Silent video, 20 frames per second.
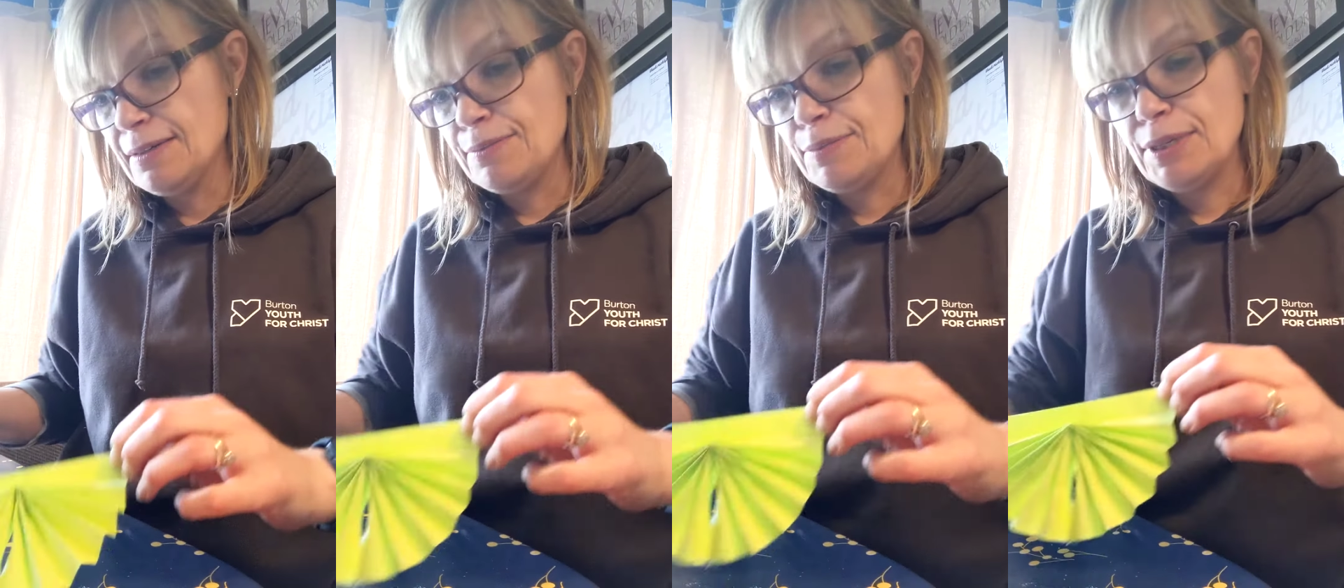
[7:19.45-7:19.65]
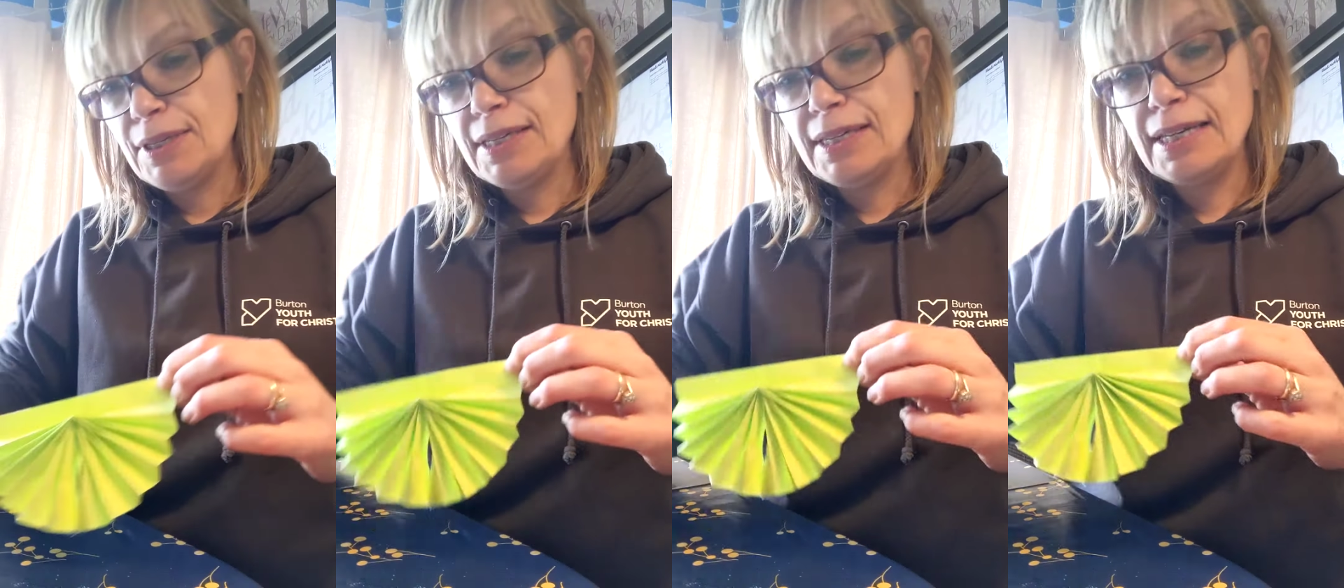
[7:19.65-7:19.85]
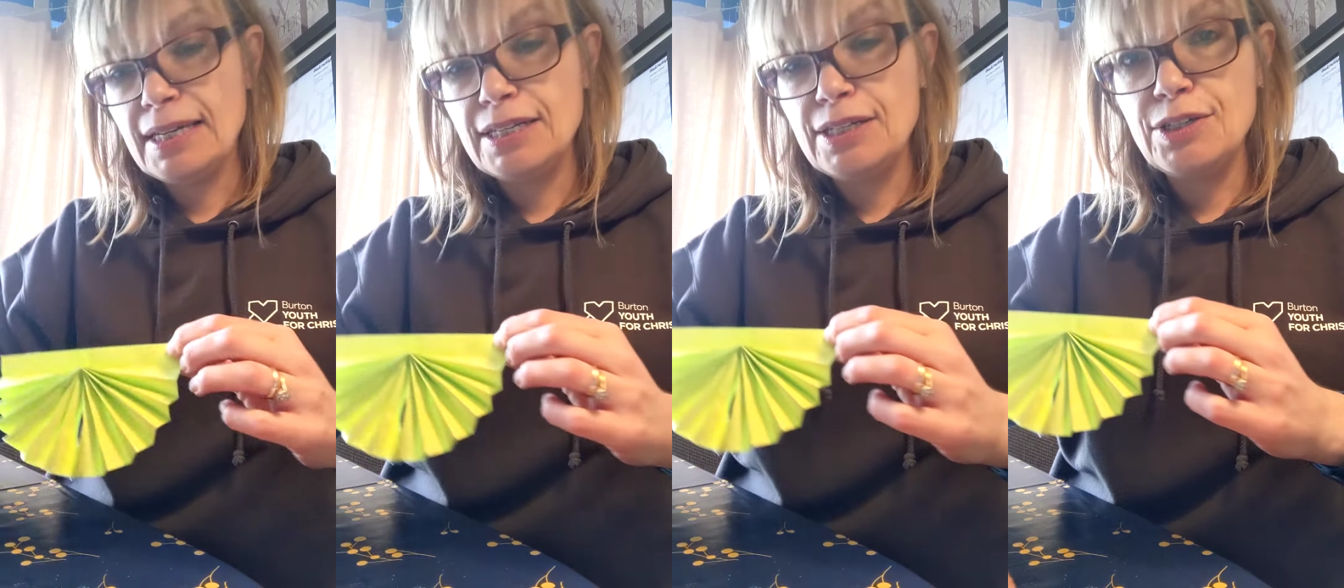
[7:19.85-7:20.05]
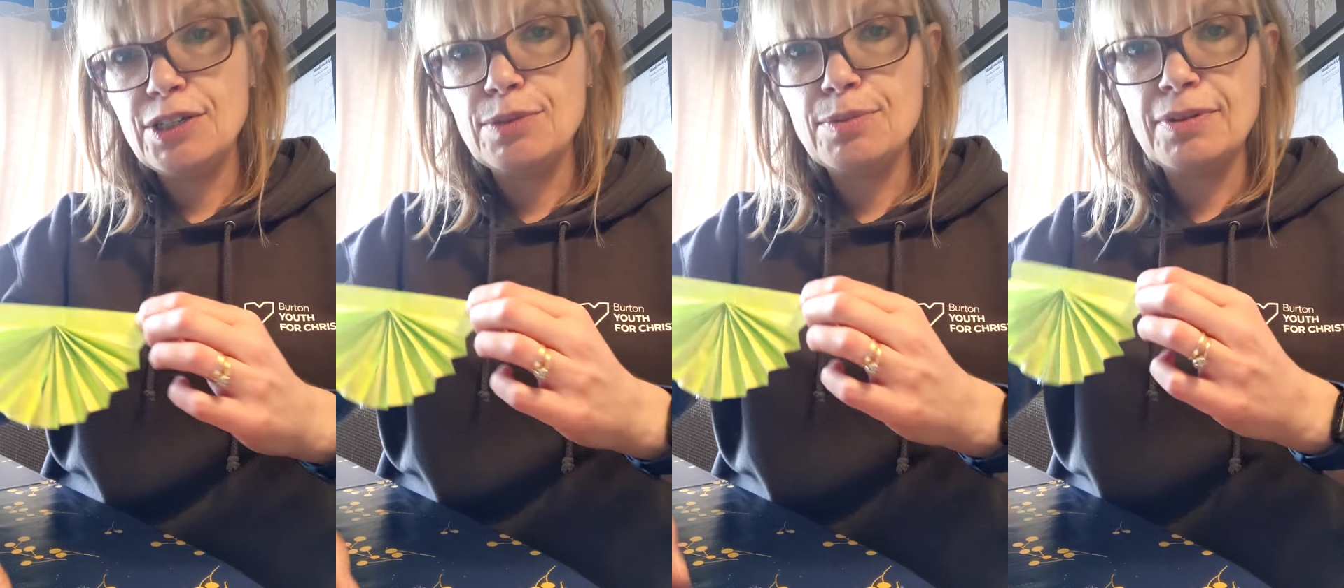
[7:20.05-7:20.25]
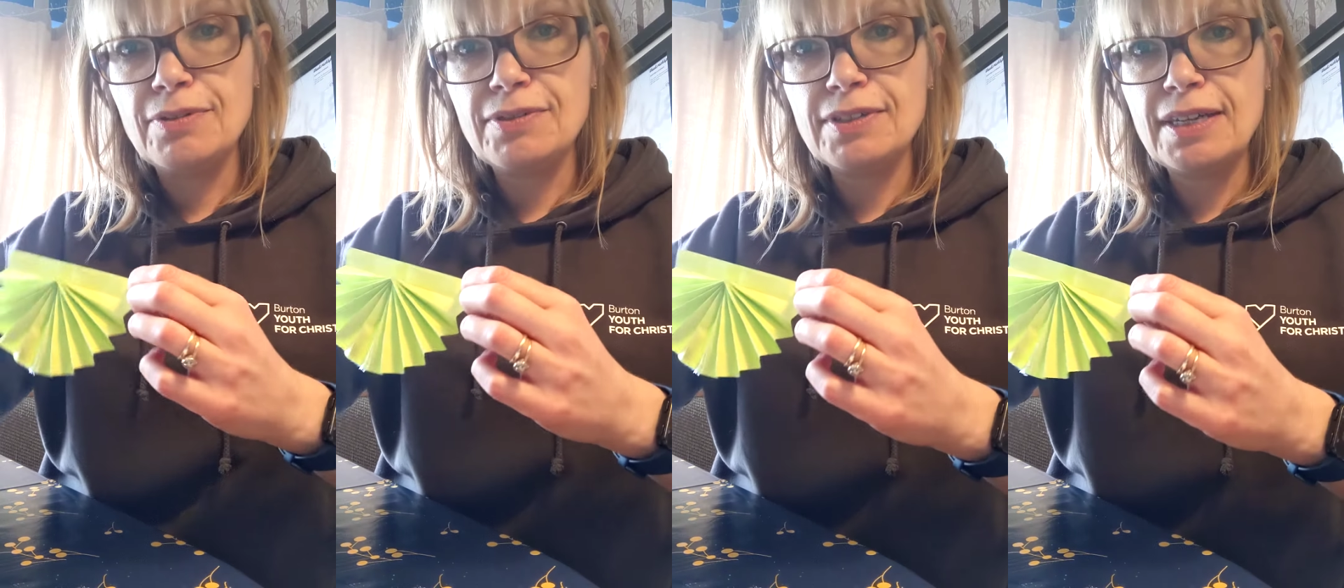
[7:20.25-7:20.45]
But you can
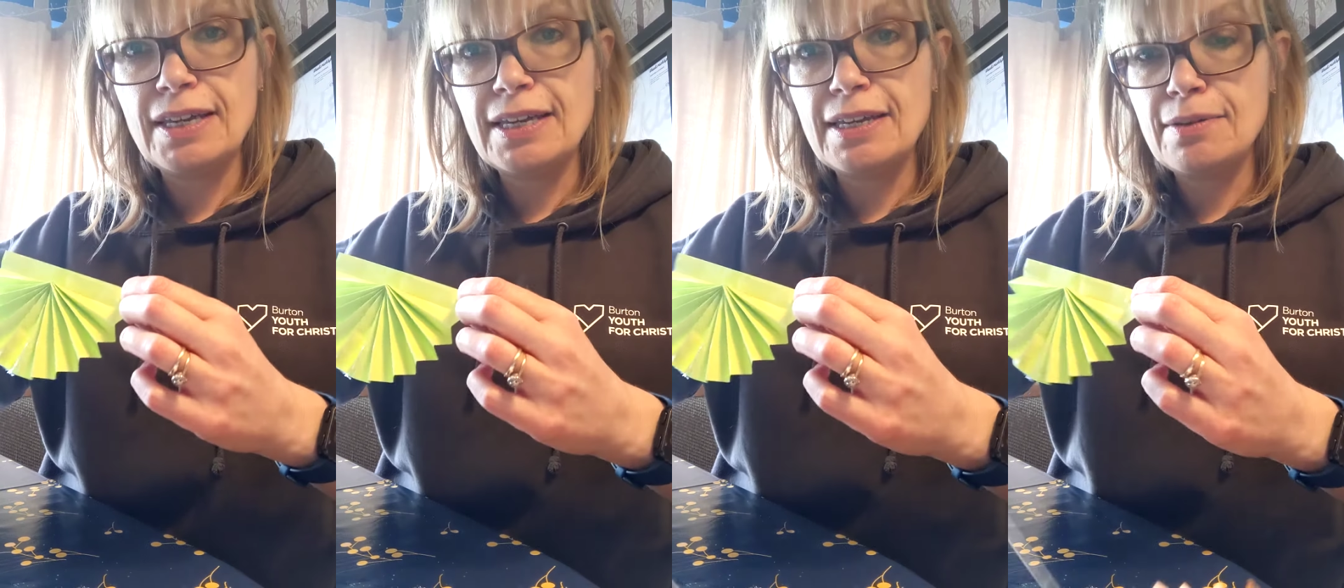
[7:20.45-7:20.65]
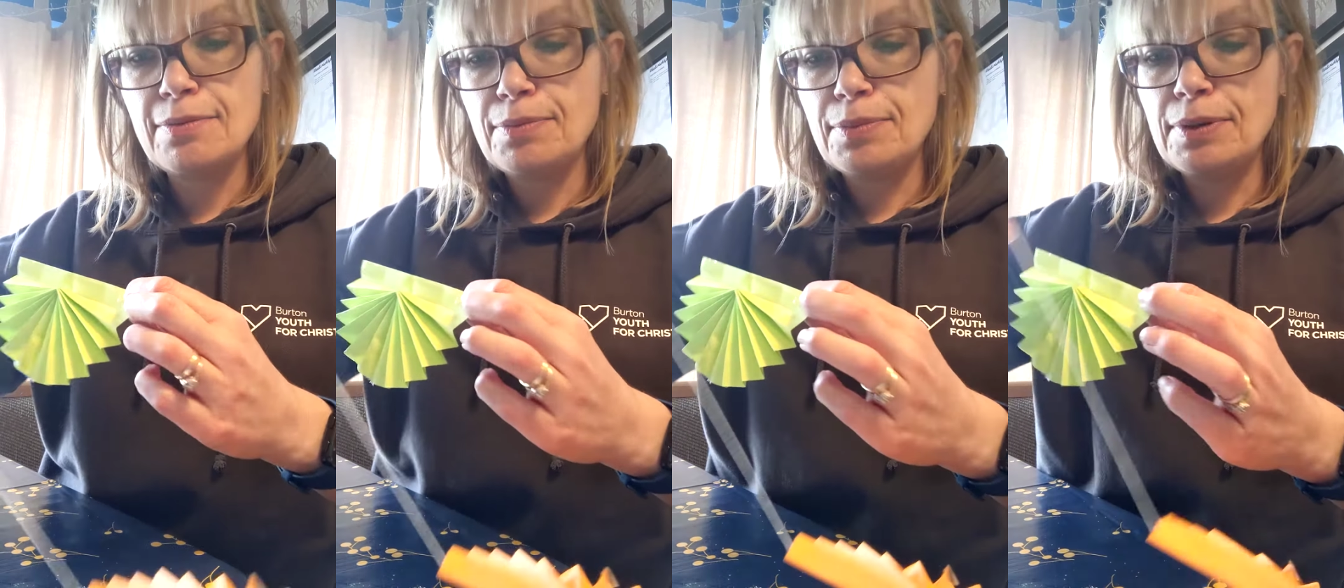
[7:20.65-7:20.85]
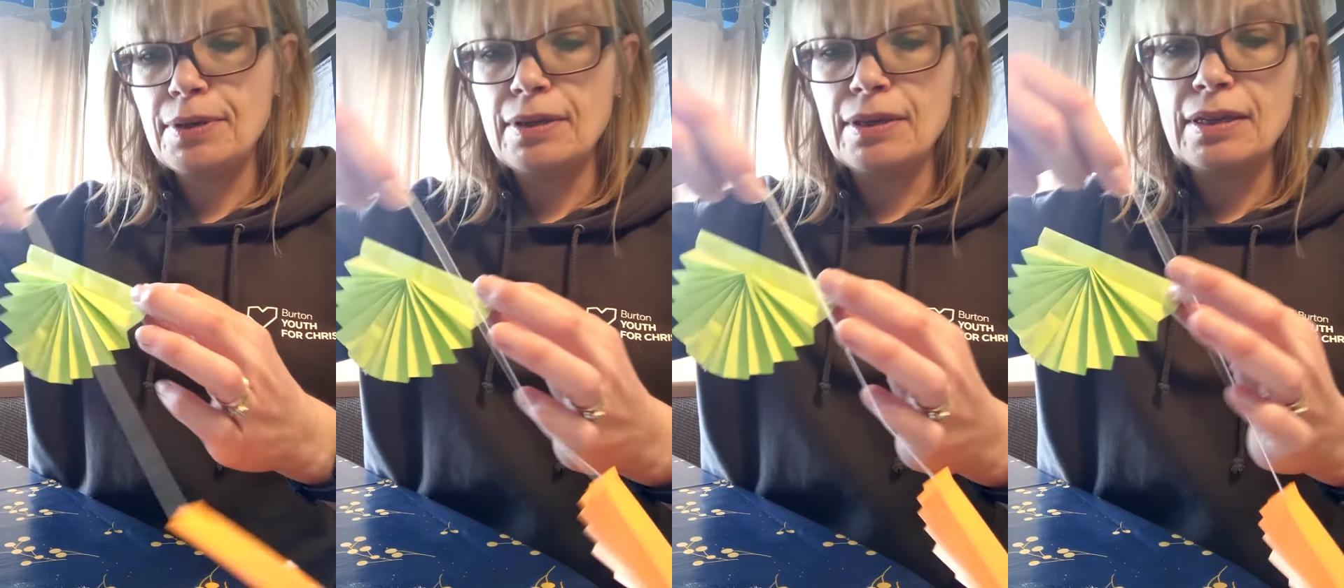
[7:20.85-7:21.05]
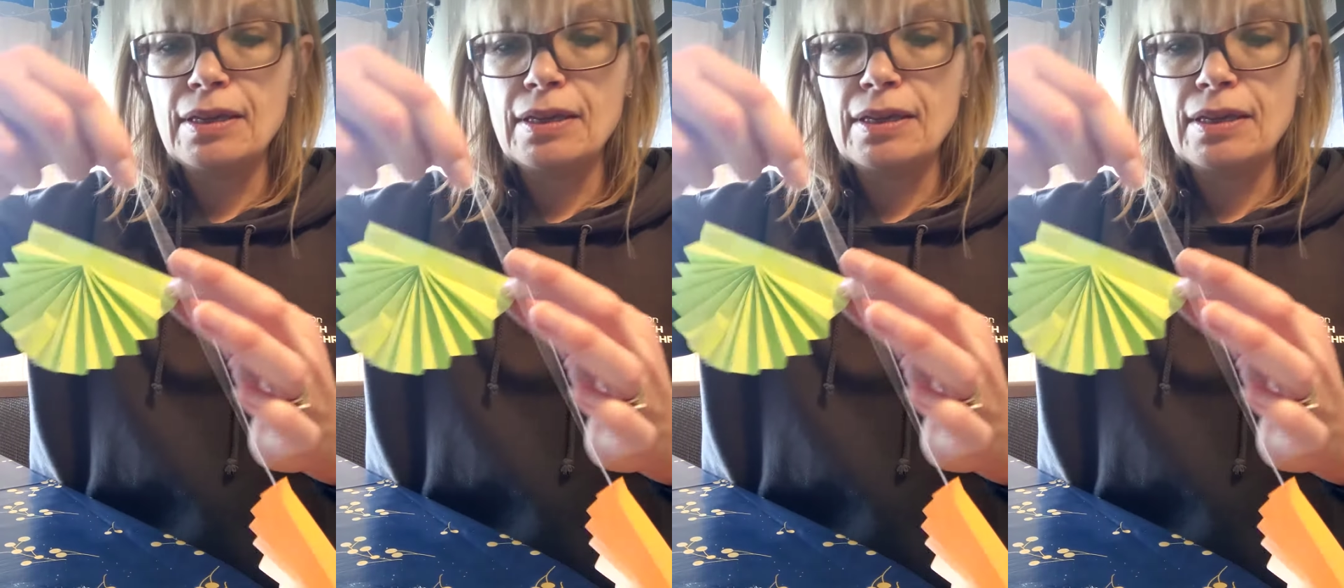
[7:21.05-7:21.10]
use a bit of tape.